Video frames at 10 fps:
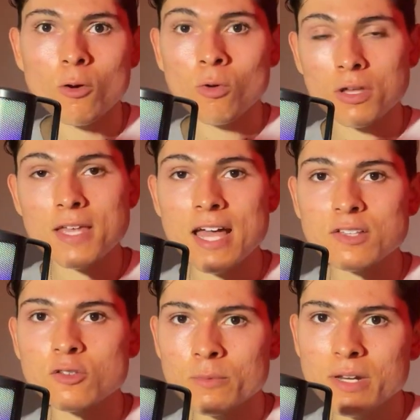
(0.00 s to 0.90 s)
Walking has
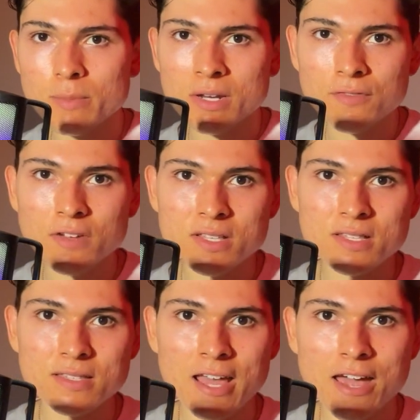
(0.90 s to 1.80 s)
so many benefits
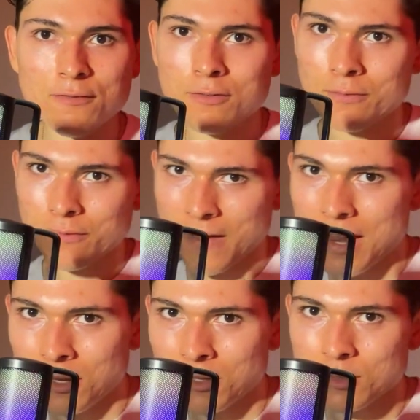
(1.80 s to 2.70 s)
that from fat
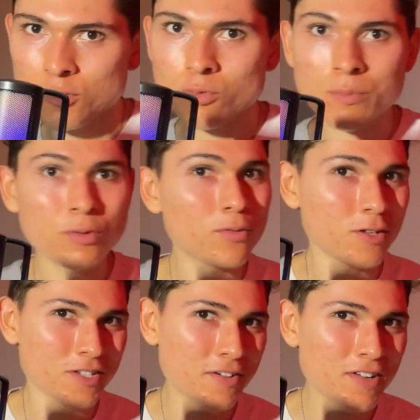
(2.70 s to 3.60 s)
loss to improved
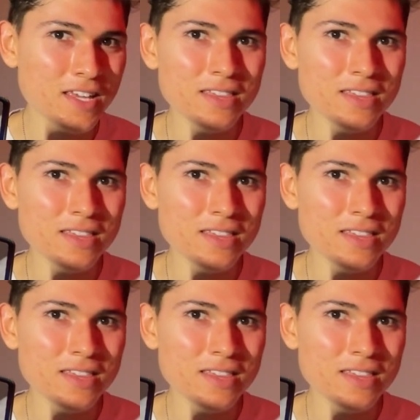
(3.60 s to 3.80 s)
longevity,